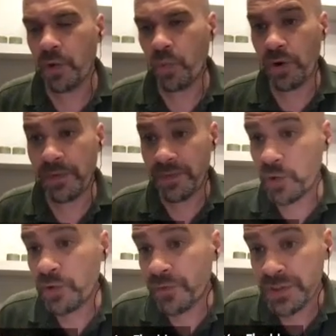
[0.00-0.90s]
were at the
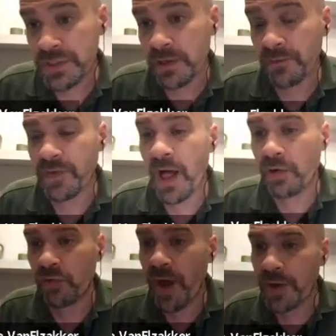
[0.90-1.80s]
University of
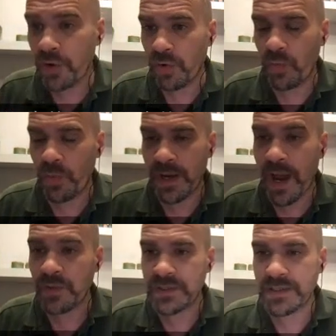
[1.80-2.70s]
Colorado when
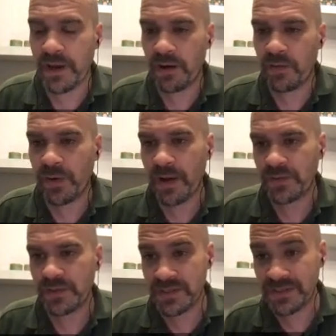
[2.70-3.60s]
I was there, when I
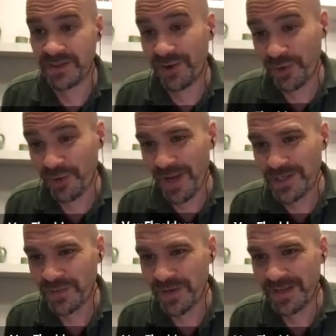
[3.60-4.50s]
was just an
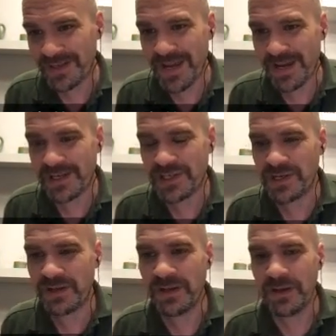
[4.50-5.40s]
undergraduate and a
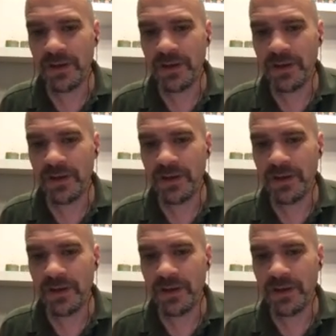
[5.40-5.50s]
technician.